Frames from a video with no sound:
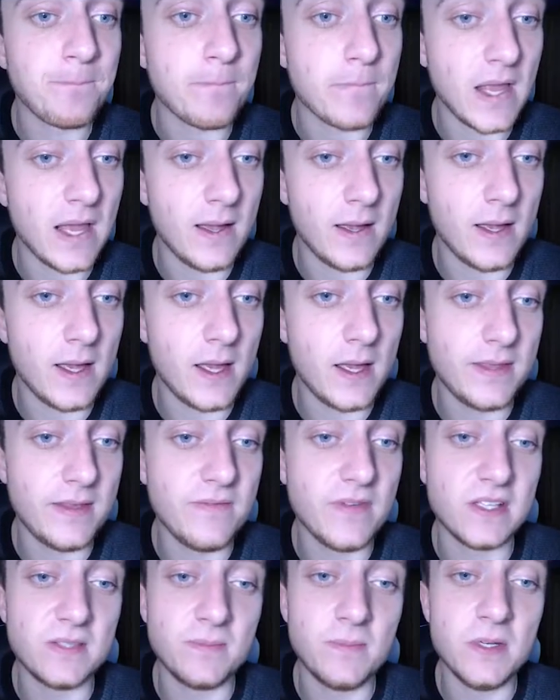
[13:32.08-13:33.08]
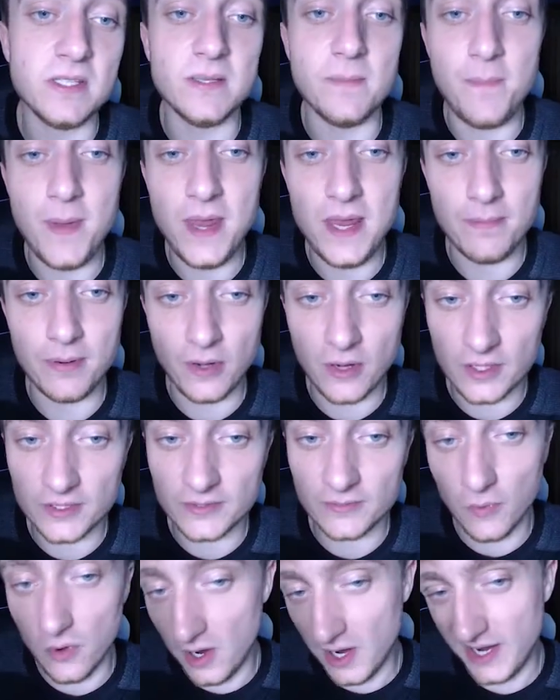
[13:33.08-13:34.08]
The investment is a B+.
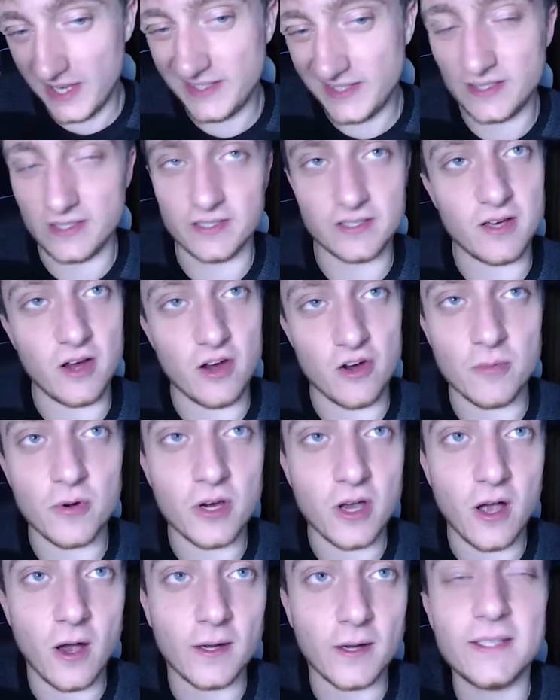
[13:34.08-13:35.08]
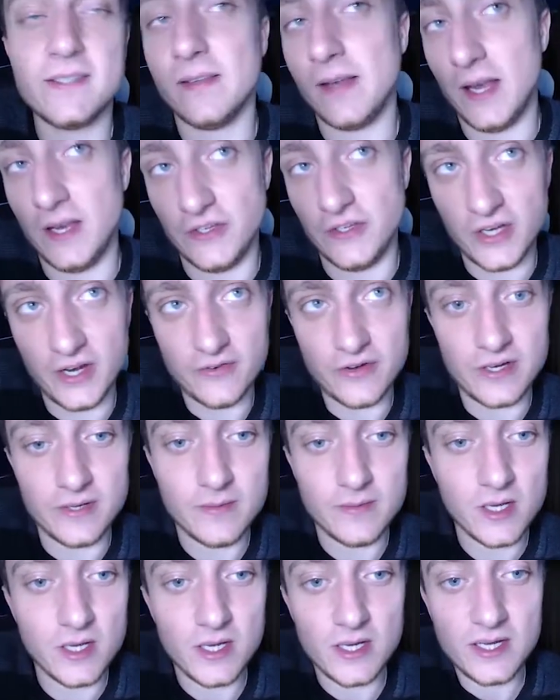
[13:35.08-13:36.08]
Why? It's a desirable card. It's a legendary.
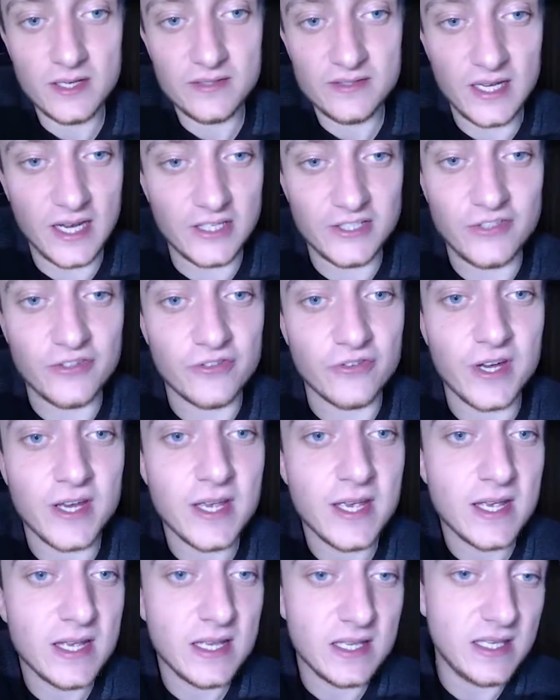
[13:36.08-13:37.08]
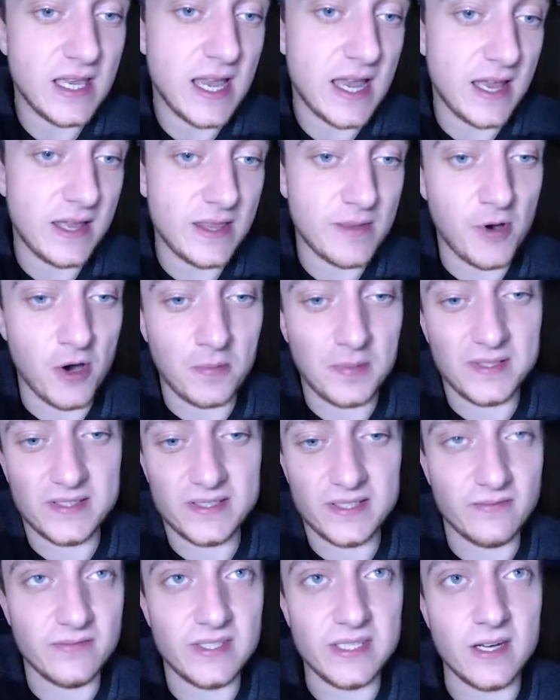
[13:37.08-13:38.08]
Yeah, the pop is
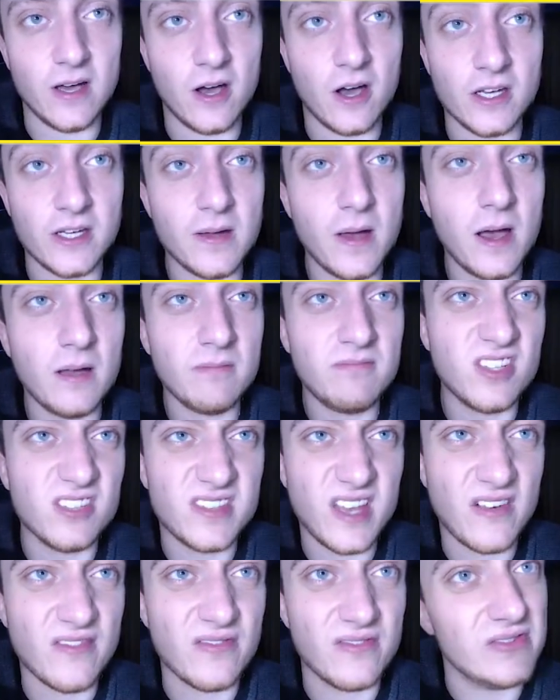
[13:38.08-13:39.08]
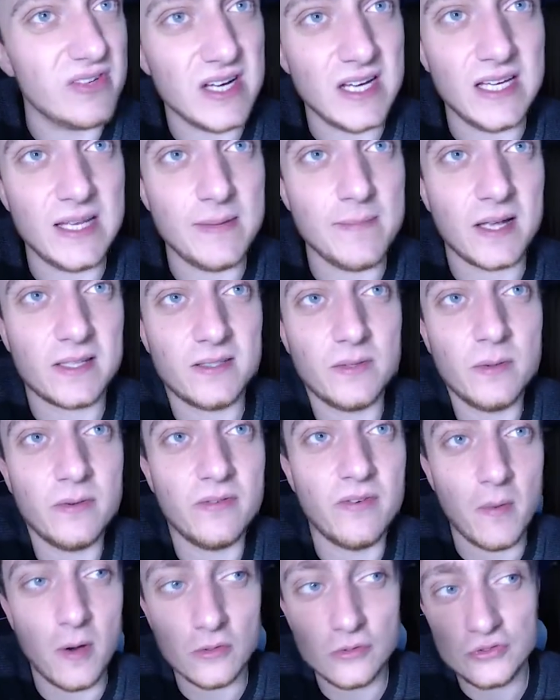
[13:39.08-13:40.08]
79. Does that really matter with
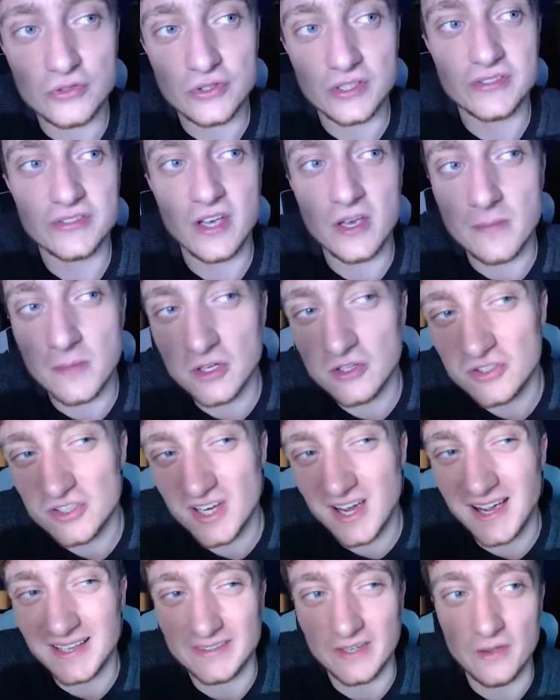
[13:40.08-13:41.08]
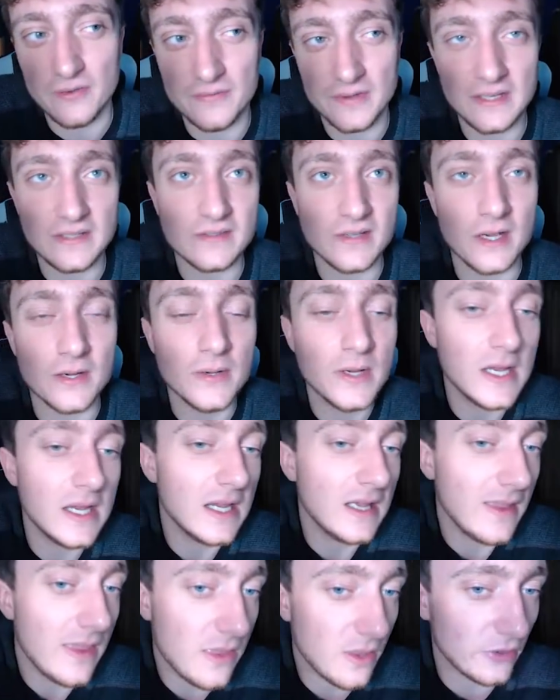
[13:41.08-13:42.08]
a Moltres so much? I don't think so.
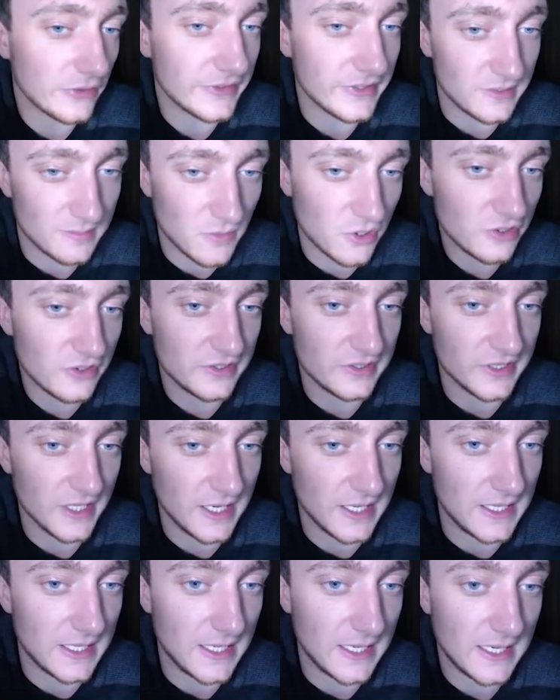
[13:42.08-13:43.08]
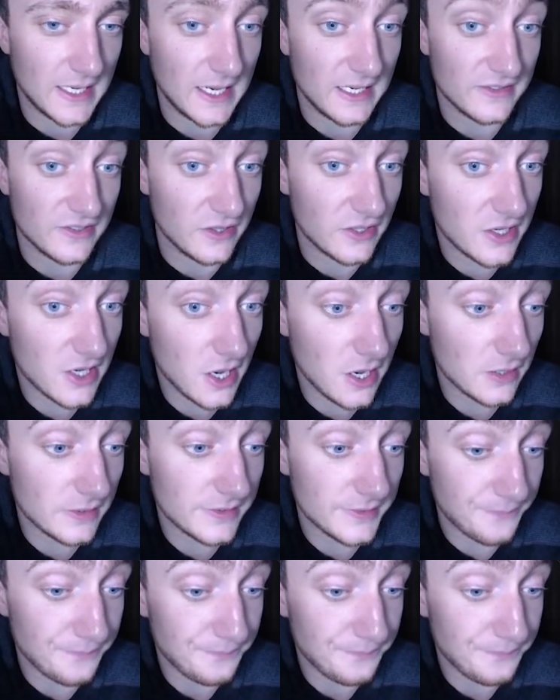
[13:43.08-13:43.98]
Not as much as other cards.